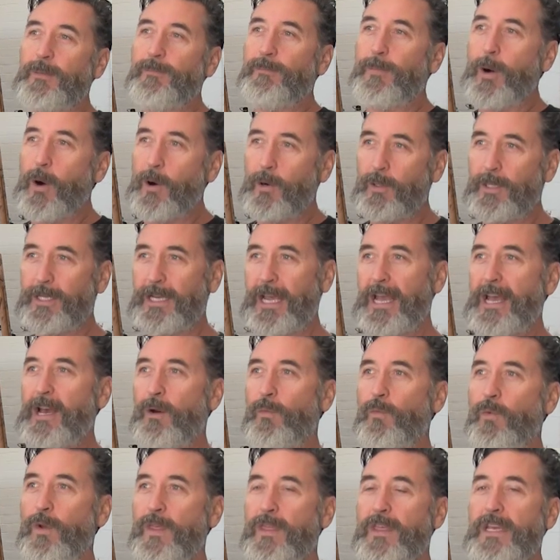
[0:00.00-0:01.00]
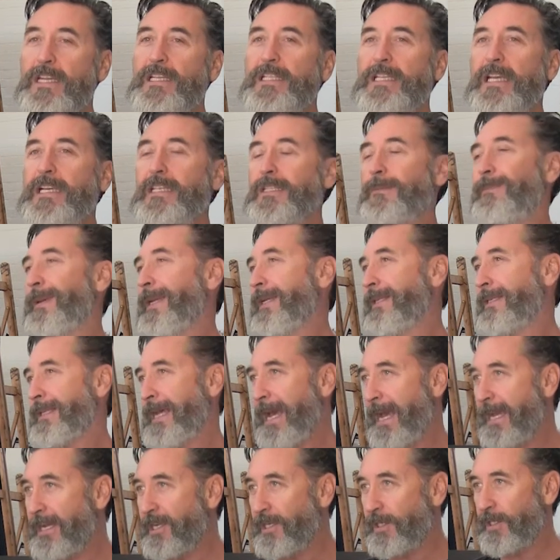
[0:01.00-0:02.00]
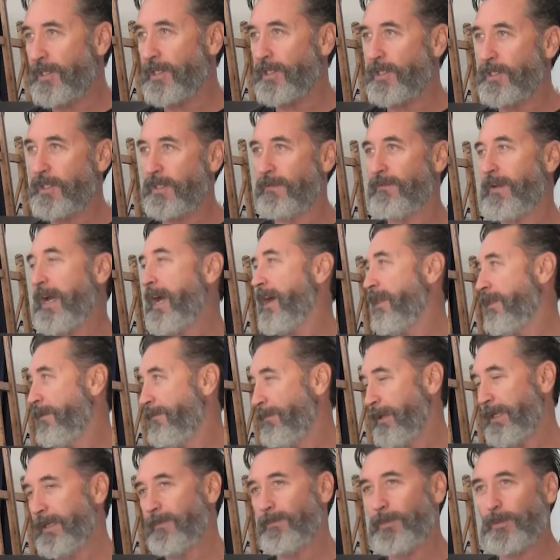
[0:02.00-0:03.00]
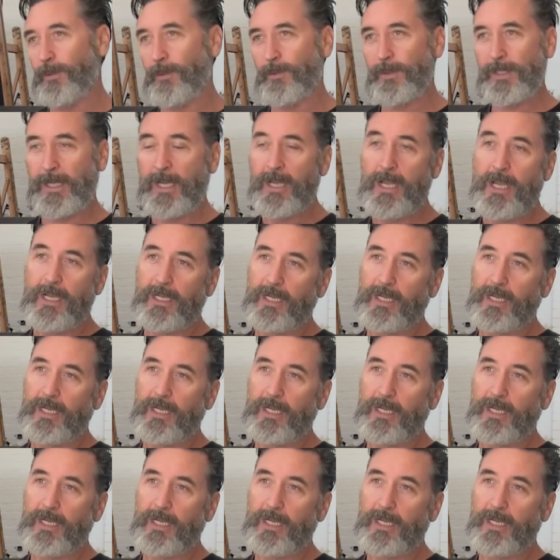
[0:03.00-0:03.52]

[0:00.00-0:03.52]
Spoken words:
be bogged down with these expectations of other people's